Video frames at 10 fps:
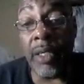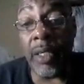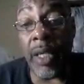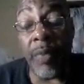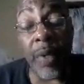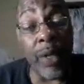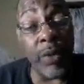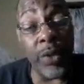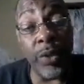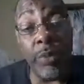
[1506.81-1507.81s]
if it goes
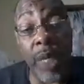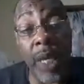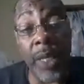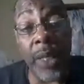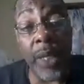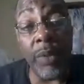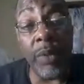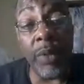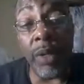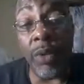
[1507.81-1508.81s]
too big, then
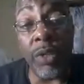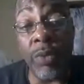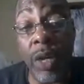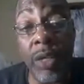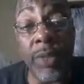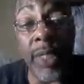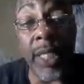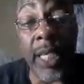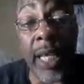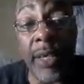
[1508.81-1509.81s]
of course we all would
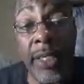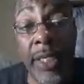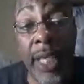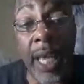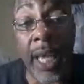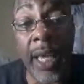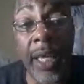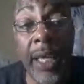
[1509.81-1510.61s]
sit down and say,